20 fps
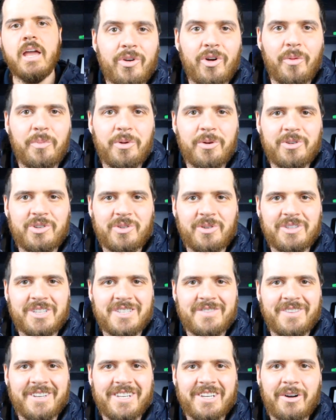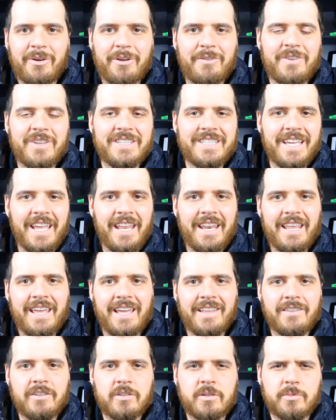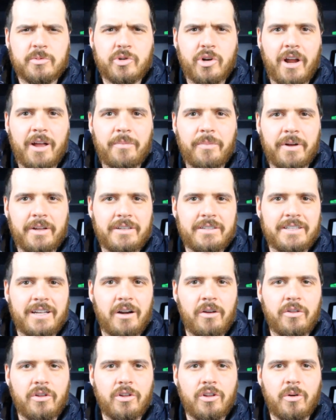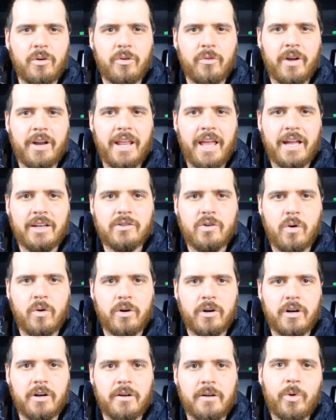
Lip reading: We hope you enjoyed this video. If you did, hit the subscribe button down in the lower right hand corner.